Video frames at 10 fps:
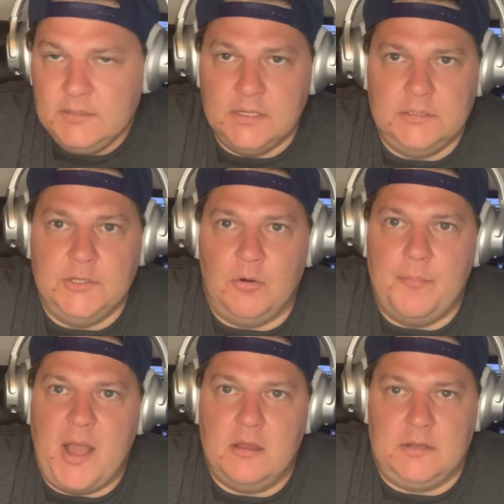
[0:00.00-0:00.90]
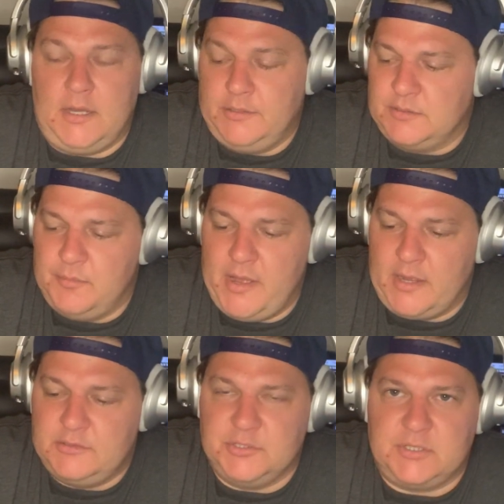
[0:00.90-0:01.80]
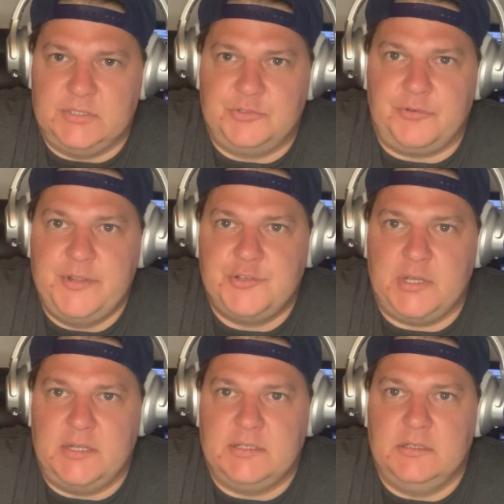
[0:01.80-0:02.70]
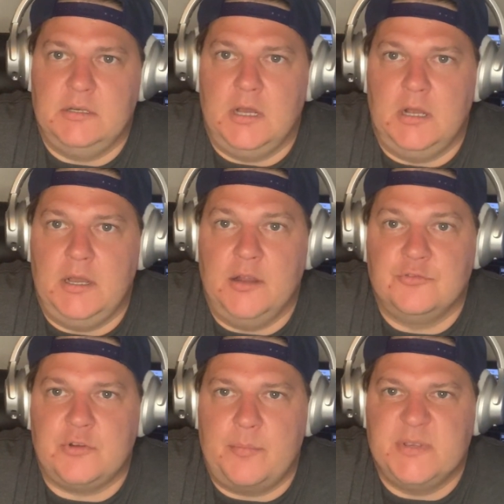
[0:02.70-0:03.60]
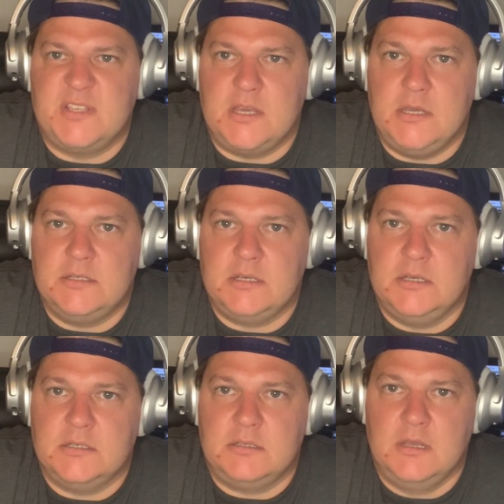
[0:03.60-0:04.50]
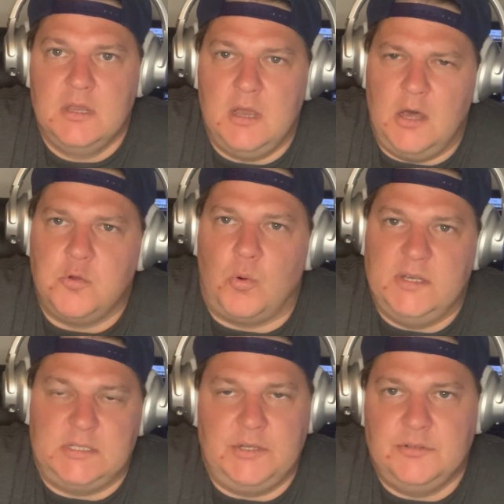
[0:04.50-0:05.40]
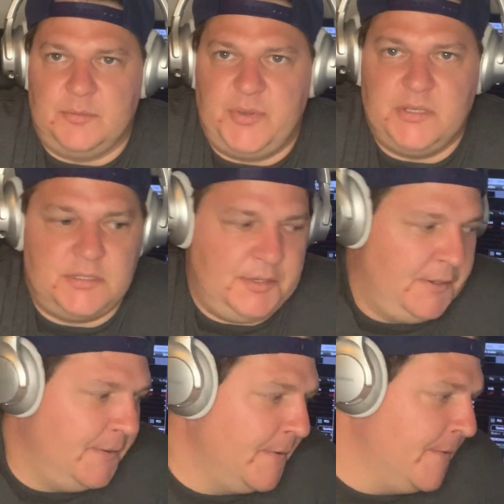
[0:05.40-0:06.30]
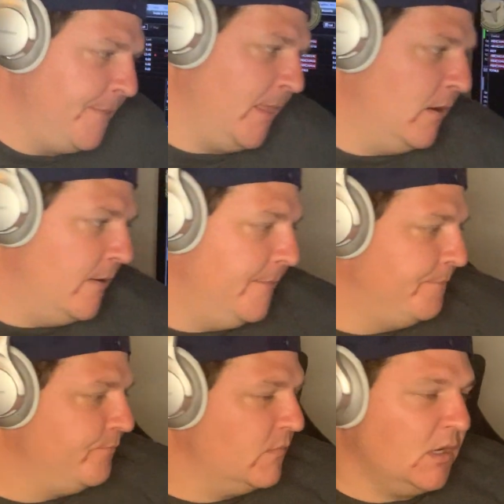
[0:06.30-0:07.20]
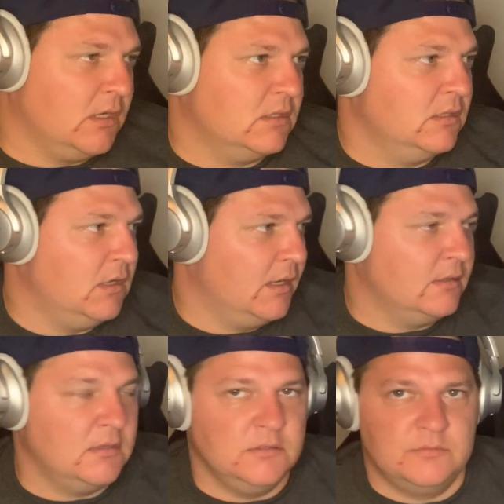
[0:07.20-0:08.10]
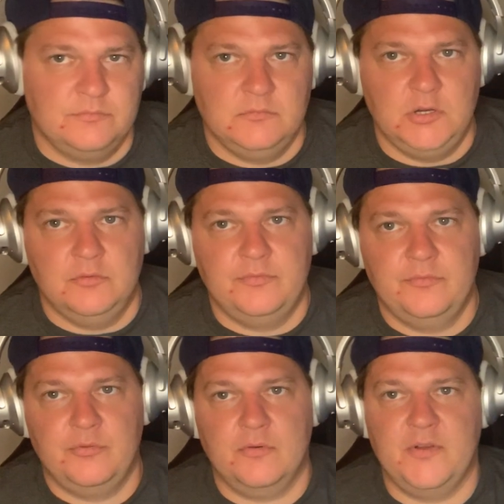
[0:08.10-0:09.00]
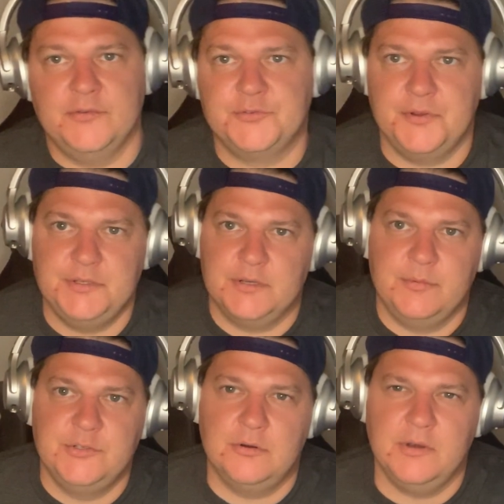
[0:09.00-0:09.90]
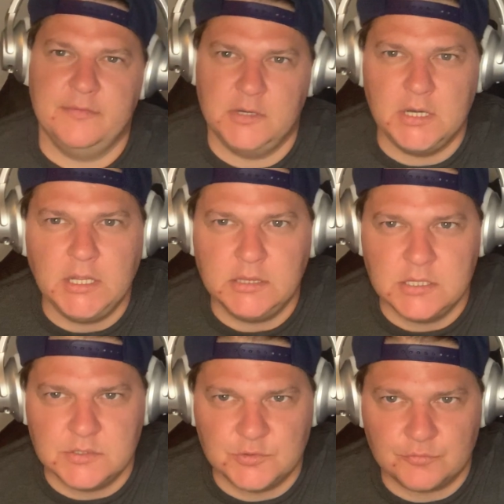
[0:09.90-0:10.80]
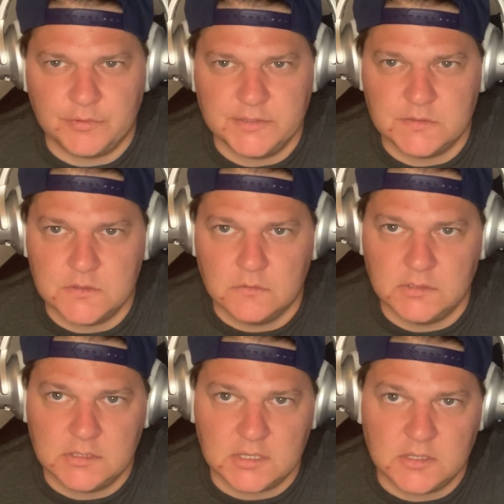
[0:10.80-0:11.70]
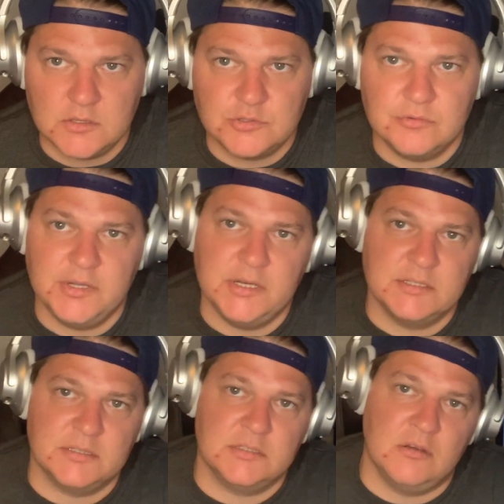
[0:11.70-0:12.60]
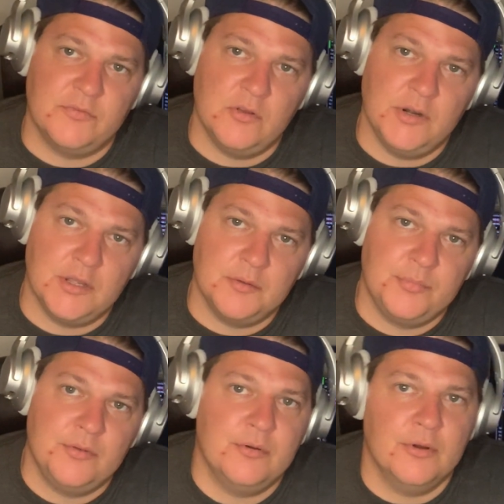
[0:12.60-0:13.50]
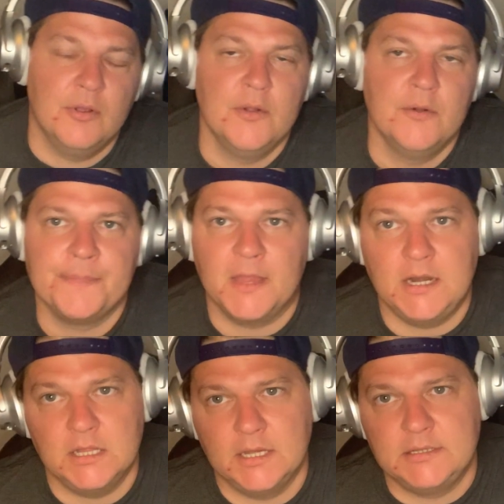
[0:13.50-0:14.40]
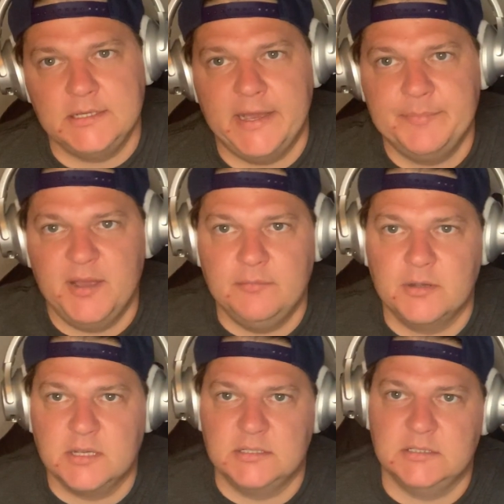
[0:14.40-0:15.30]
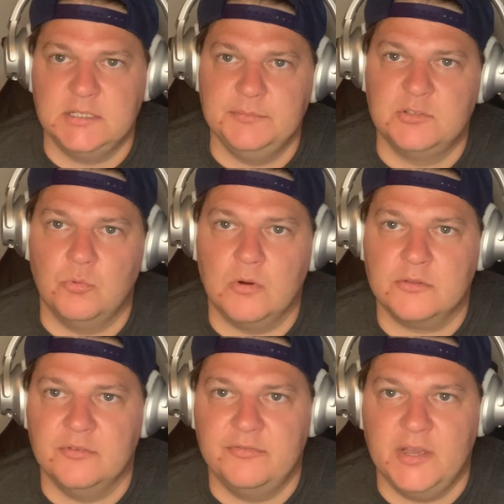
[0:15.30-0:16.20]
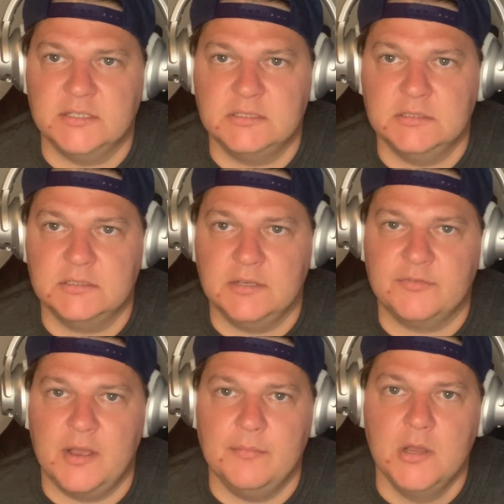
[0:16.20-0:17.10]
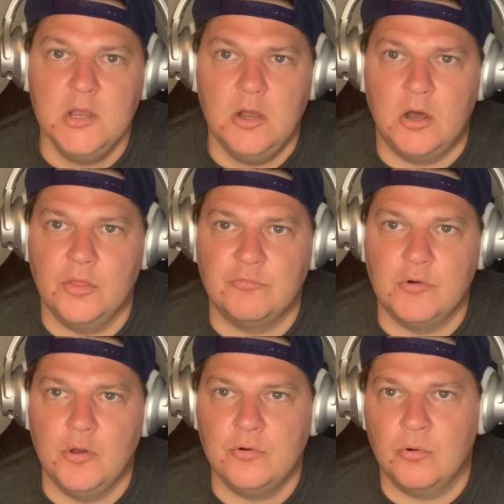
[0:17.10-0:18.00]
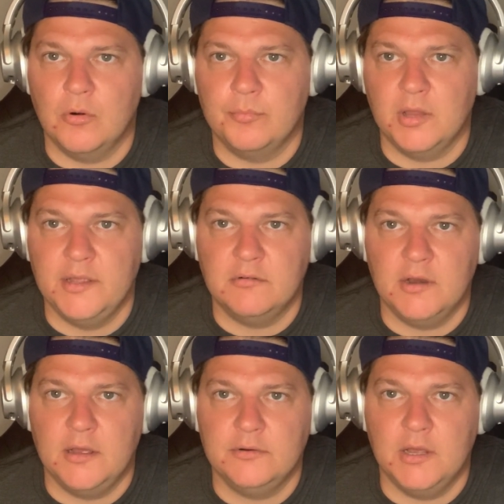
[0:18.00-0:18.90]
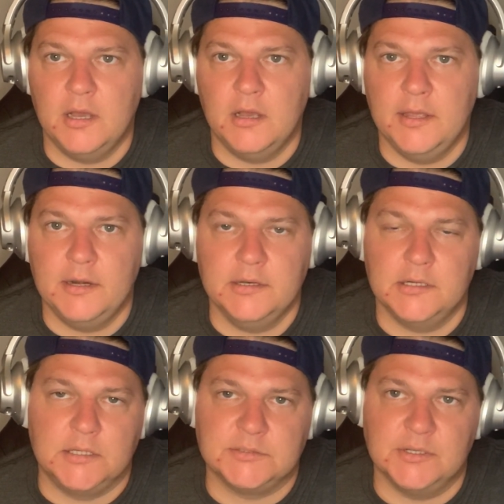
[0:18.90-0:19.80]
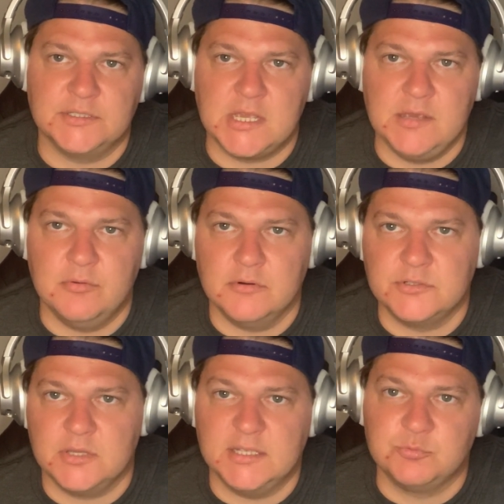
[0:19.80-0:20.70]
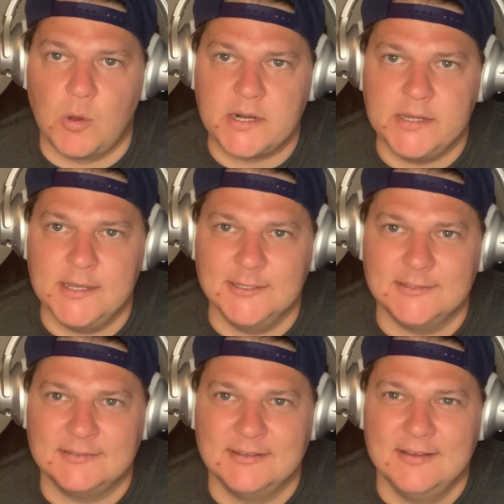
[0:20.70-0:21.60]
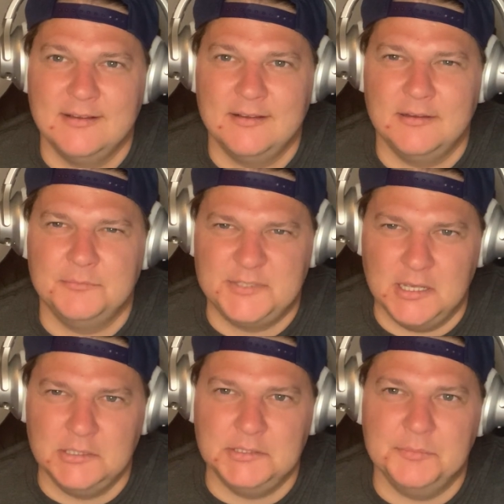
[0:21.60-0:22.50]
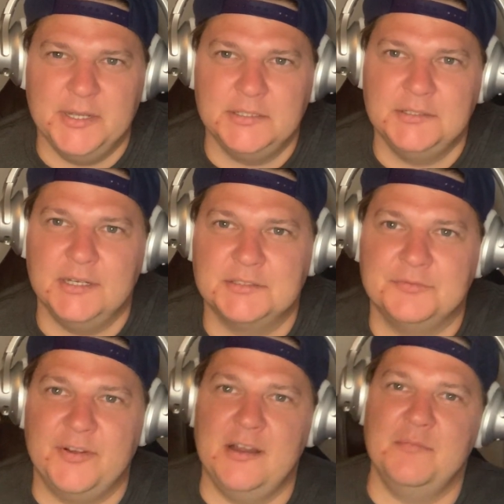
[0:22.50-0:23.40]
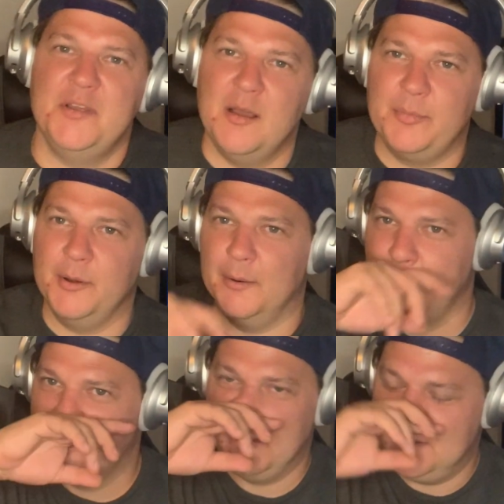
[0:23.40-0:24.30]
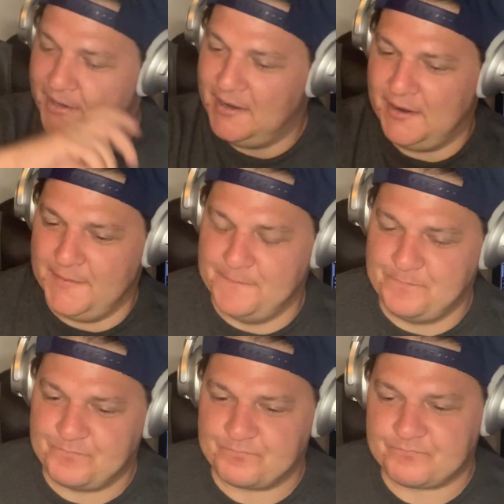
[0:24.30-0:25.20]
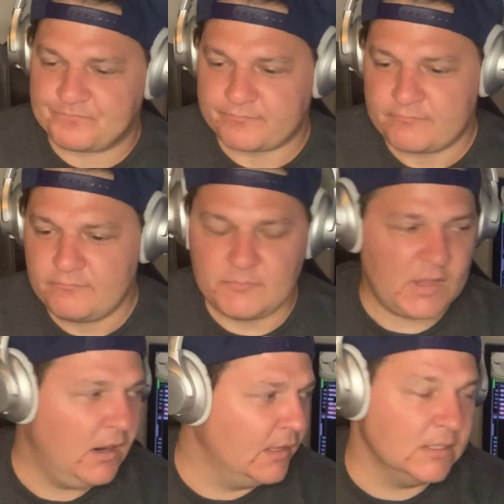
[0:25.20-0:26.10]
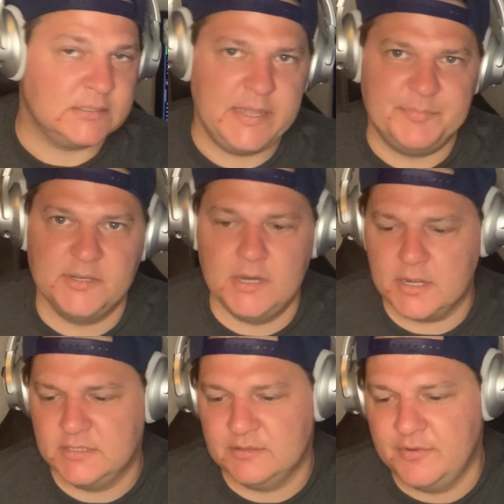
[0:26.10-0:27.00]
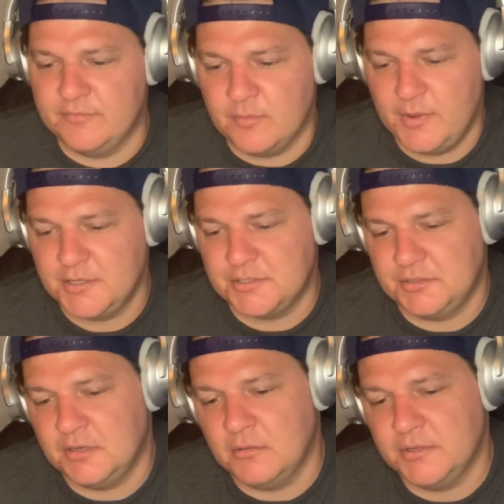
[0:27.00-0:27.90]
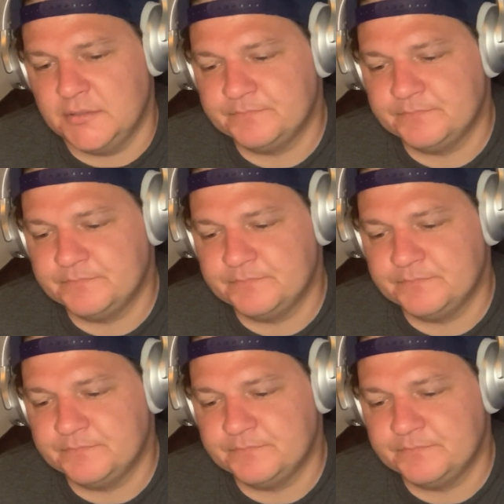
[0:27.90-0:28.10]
You know, I use a Mac just because screenshots and AirDrop is the easiest. Otherwise, I'd use a PC. I got these, you know, 4 or 5 screens here, but you don't even need these screens. The only thing that you need is a cell phone and a computer. And I like the iPad because it seems to work the fastest if I'm on the road or playing around, and it also has a keyboard. So that's what it is. I'm telling you, man, you guys are firing me up here. All right, let's keep the nuggets of information going.